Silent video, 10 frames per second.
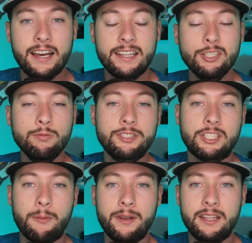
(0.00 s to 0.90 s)
this was
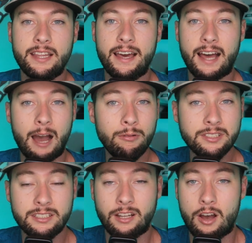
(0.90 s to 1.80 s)
somebody that I
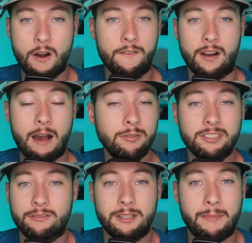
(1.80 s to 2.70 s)
wasn't over. I
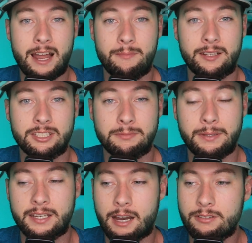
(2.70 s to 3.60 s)
wasn't really mad about this
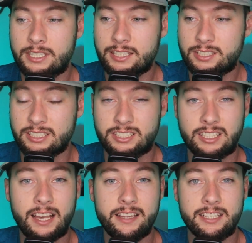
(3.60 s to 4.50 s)
pick. I was actually
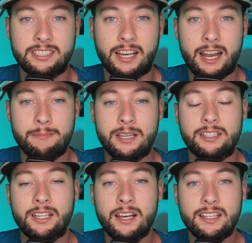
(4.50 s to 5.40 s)
slightly excited
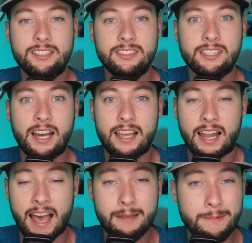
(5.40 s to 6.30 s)
because this is a guy
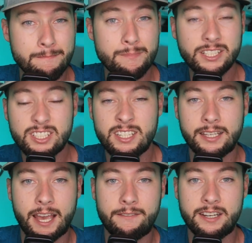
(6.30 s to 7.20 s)
that I had been
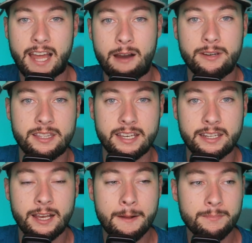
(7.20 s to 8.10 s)
mentioning every now and
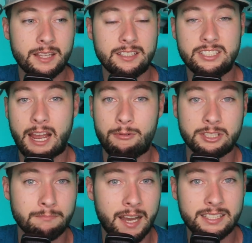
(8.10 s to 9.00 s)
then that the
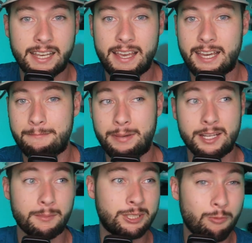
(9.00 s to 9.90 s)
Jaguars might take at
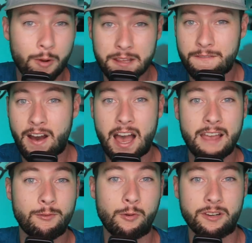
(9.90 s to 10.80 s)
pick number
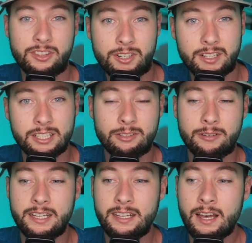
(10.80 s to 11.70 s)
25 or
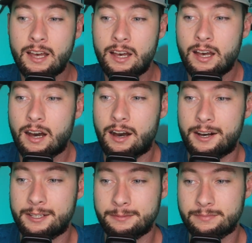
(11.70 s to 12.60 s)
33,
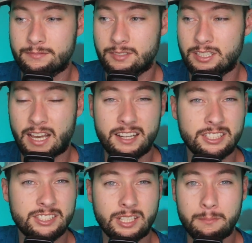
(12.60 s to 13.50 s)
um, kind
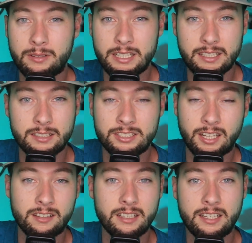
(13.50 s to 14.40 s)
of subtly,
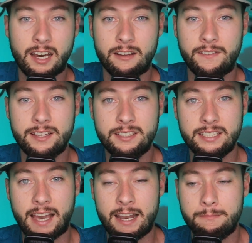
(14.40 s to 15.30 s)
subtly, kind of
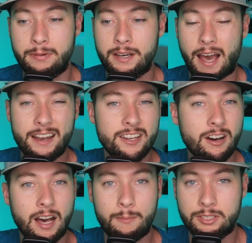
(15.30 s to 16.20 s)
hinting at it. But I didn't
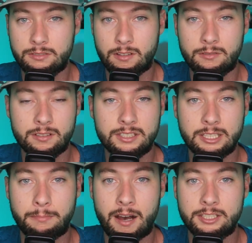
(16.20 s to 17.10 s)
know how much of a
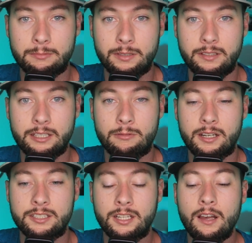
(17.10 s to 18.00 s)
realistic possibility it
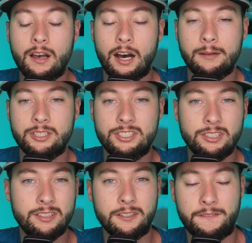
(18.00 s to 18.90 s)
was. Um, just
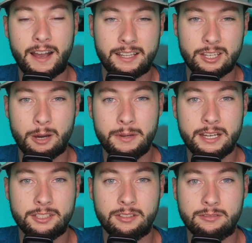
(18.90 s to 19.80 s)
due to the fact that
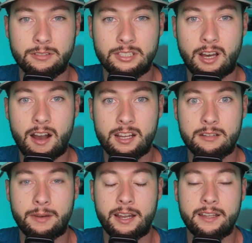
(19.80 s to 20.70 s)
nobody else is really
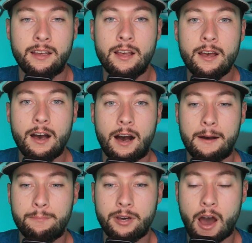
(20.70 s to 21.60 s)
talking about it.
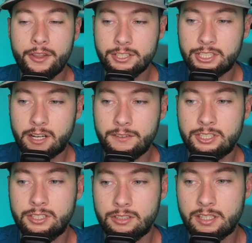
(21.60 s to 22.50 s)
Um, but on the
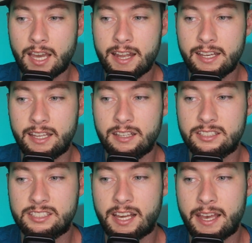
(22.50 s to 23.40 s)
surface, you look at it and you
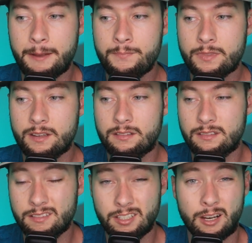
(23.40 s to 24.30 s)
say,
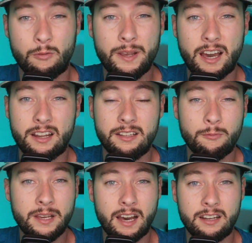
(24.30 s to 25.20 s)
you know, we got a
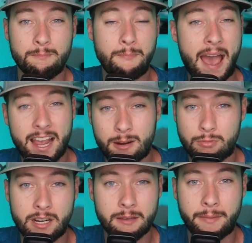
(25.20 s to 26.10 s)
we got a backup
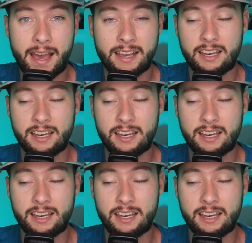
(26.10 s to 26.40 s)
running back,